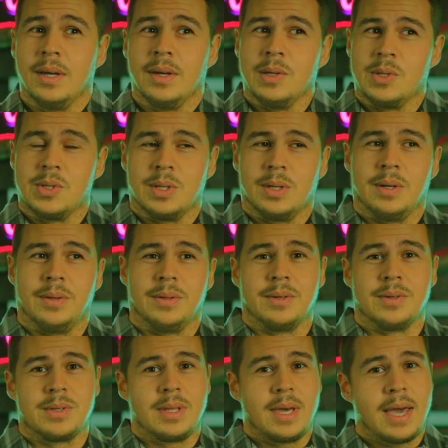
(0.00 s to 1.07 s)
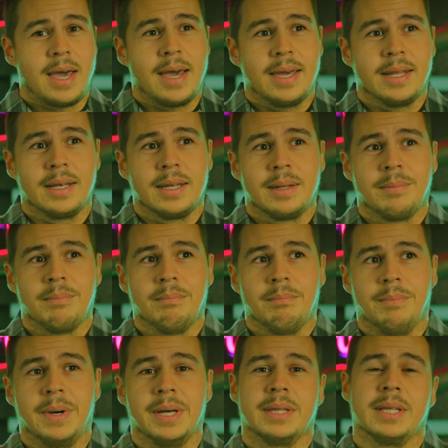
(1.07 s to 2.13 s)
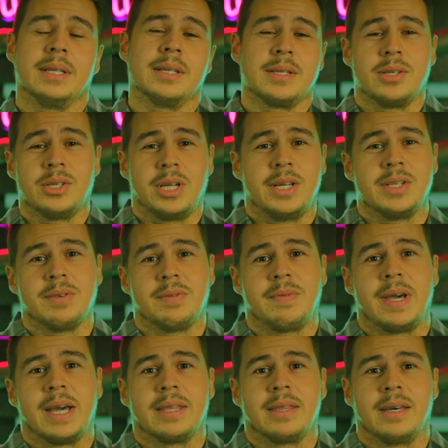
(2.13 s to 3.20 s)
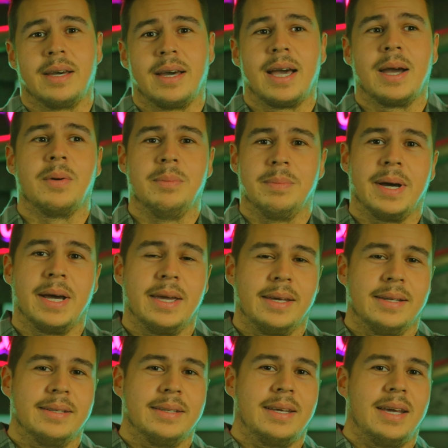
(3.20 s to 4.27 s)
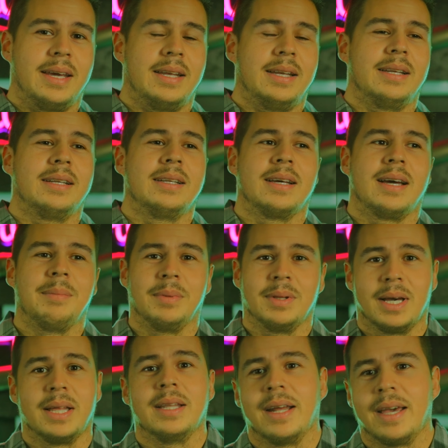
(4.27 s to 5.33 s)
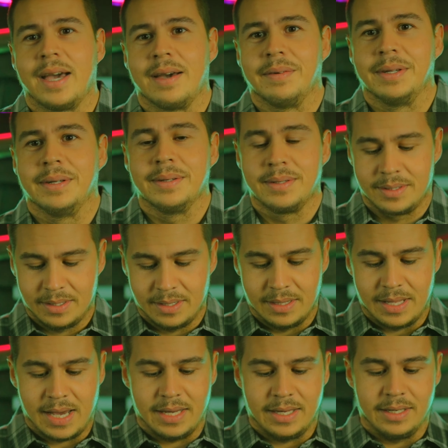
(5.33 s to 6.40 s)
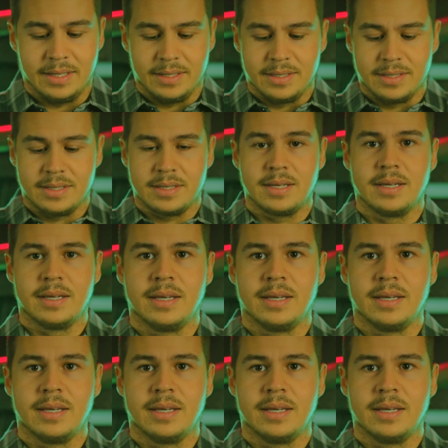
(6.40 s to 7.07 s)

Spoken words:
so there's that, but that doesn't change the fact that I would buy it and I'm glad that I have it. And that is